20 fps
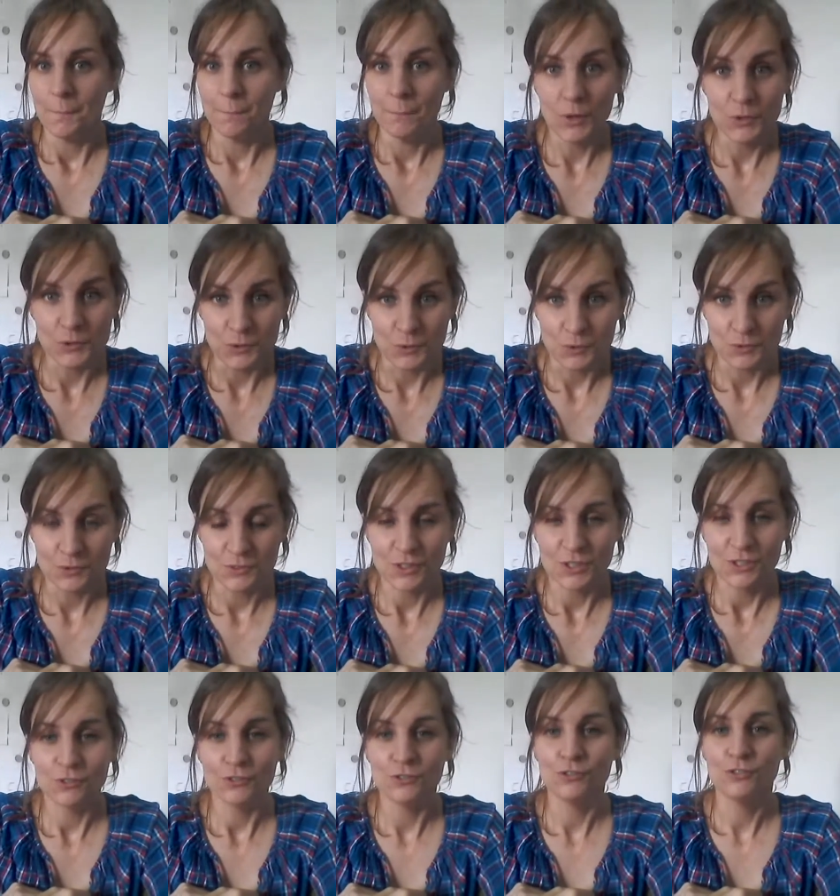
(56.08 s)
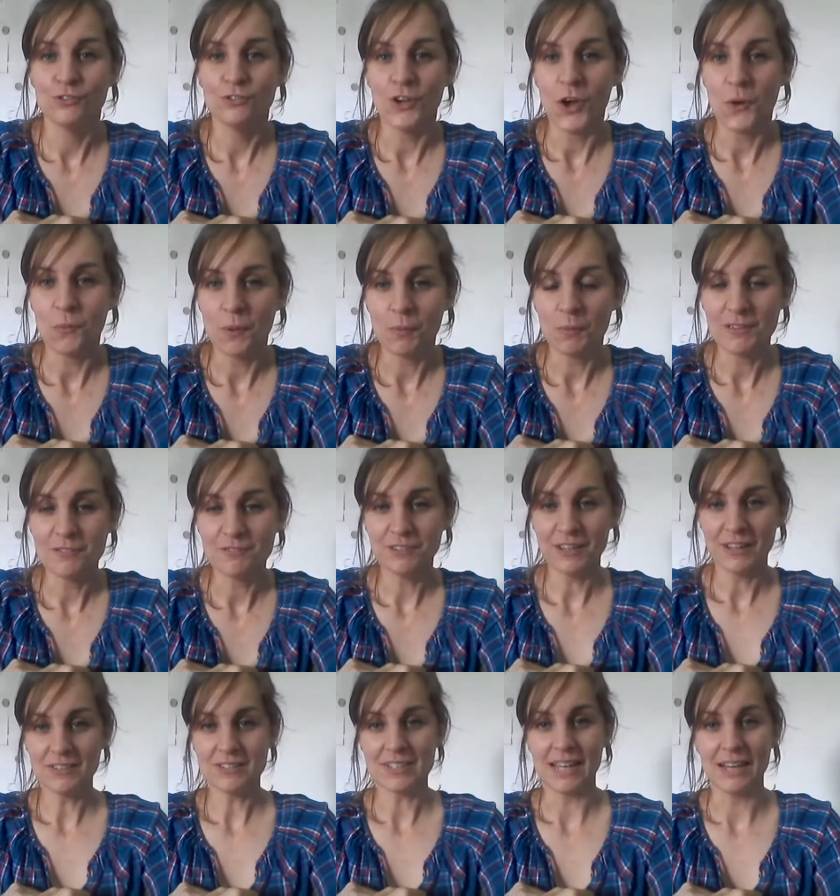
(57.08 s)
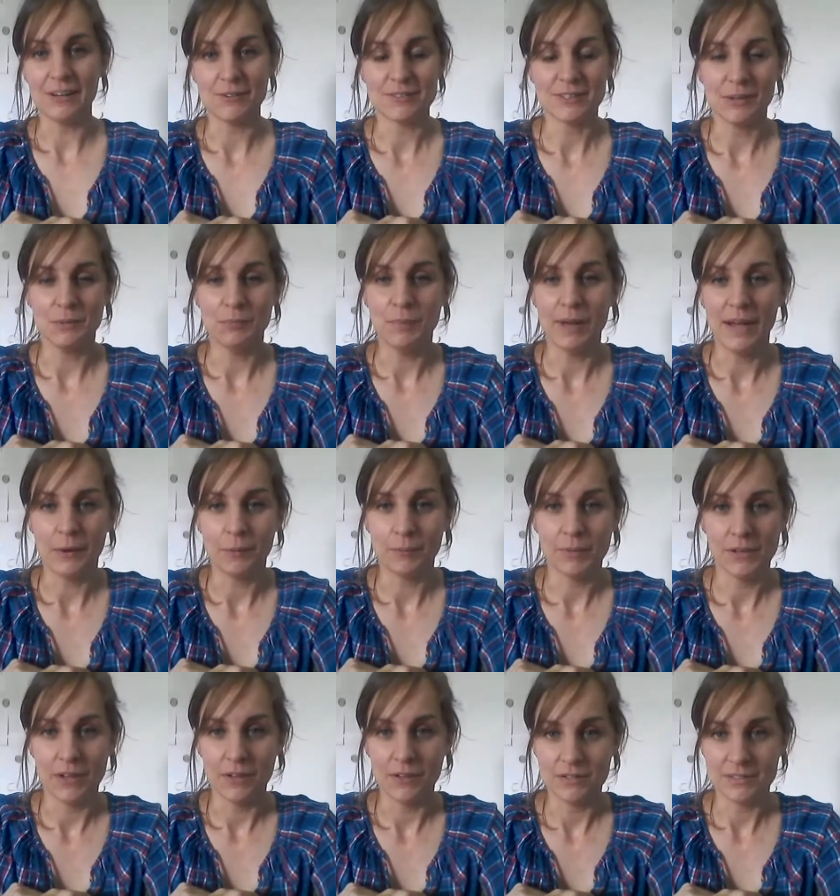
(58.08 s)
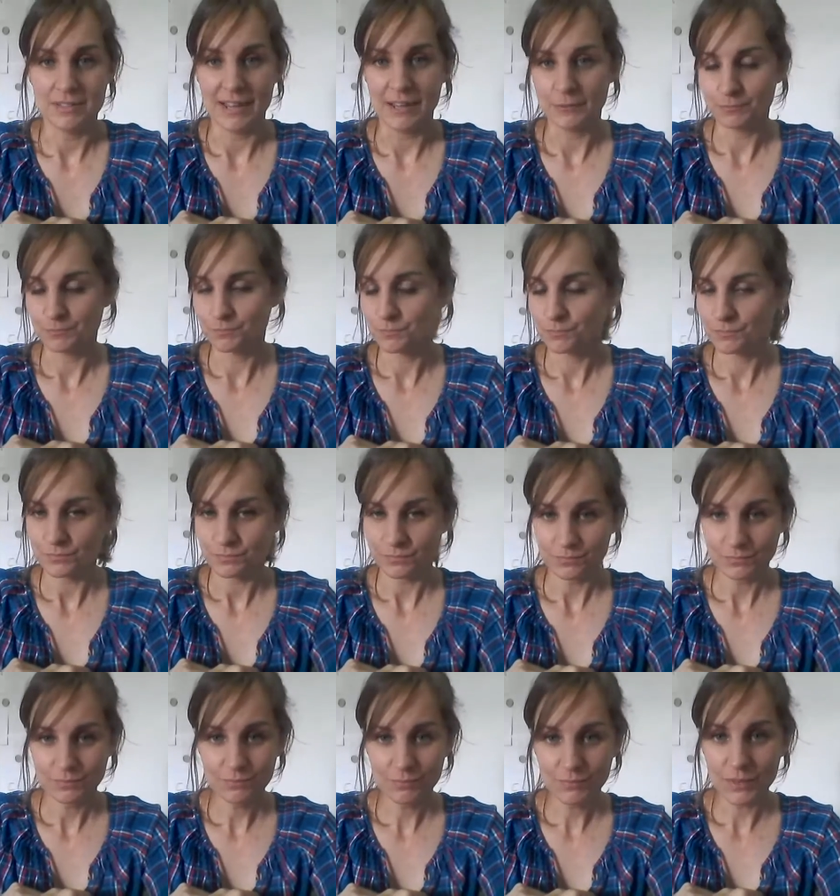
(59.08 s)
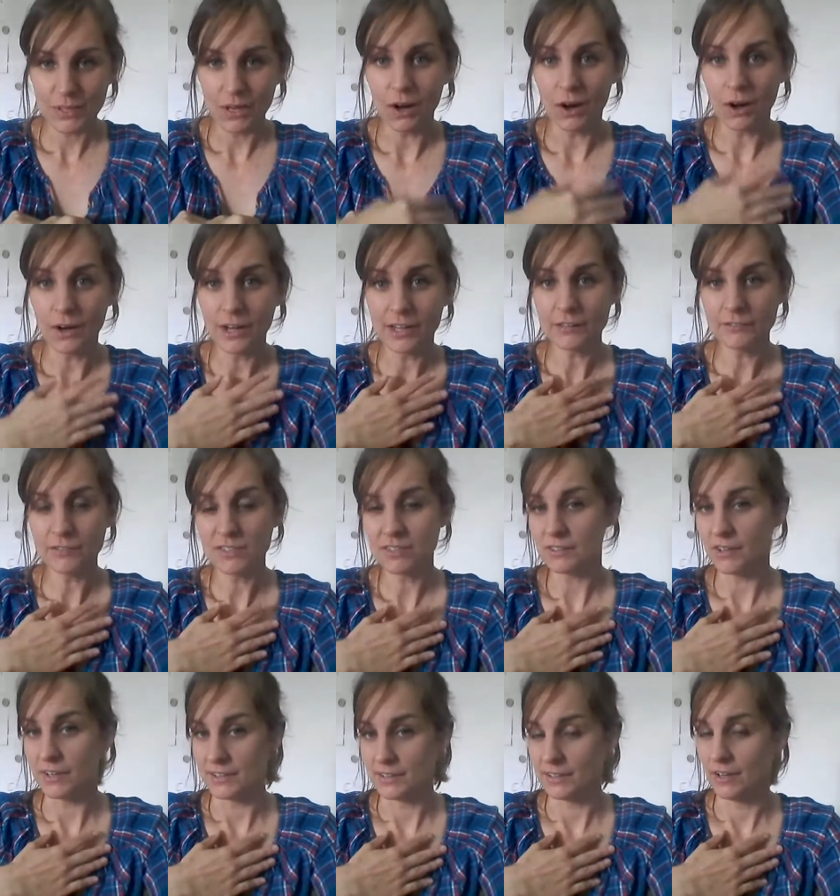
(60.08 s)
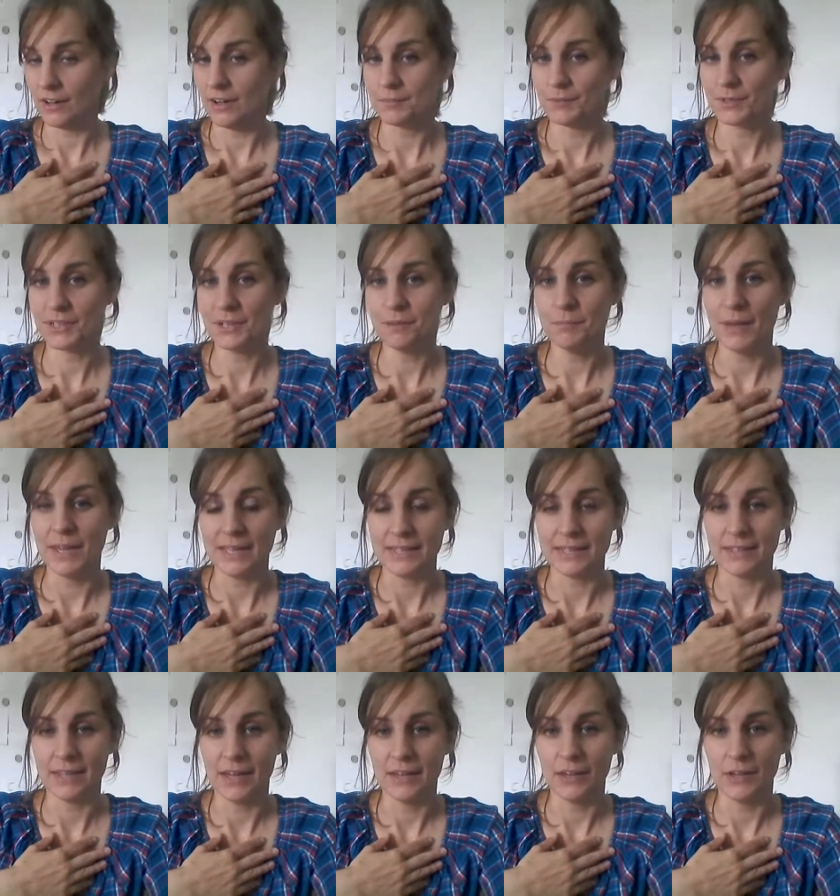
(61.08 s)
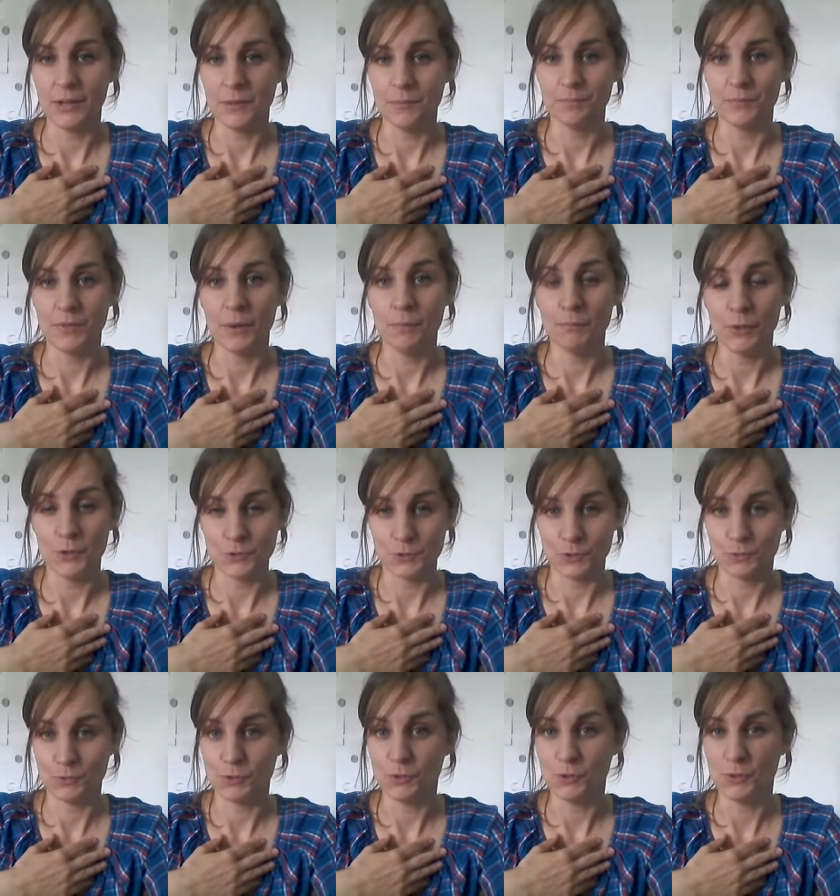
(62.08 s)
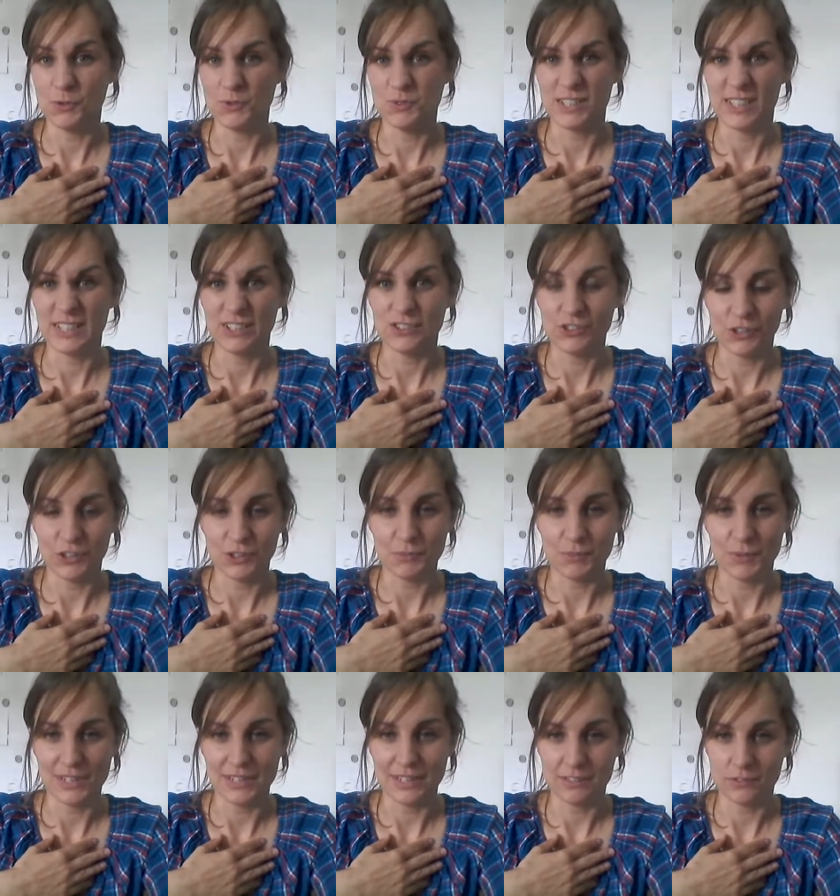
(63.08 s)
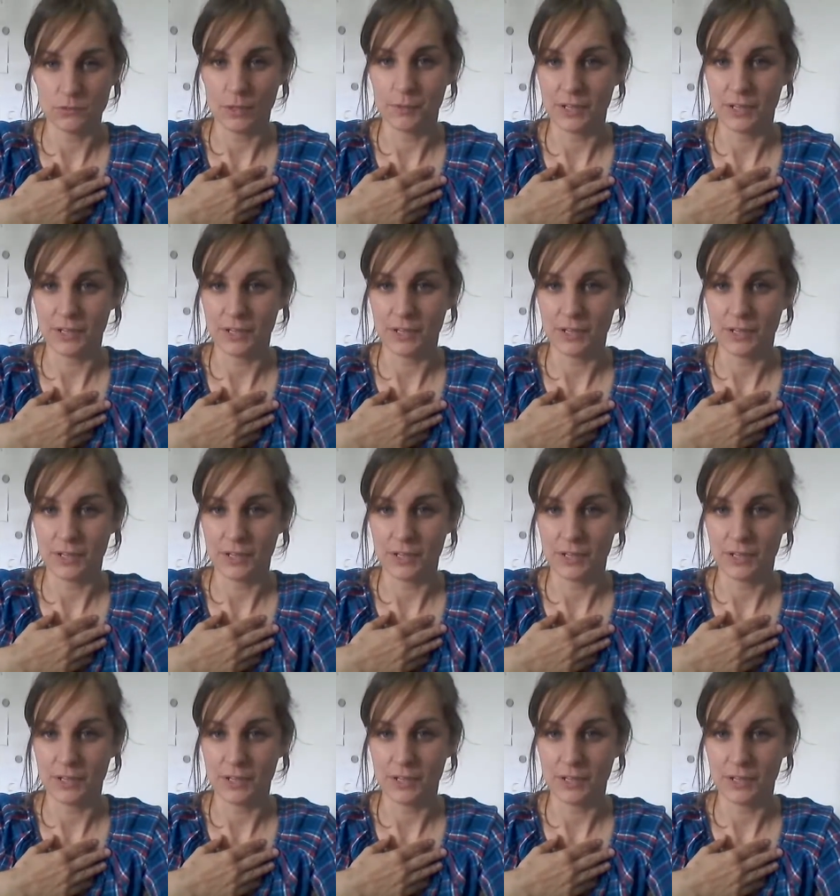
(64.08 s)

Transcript: models to show what we found out about plants. Now, I've decided that I'm going to make um, a model using junk modeling.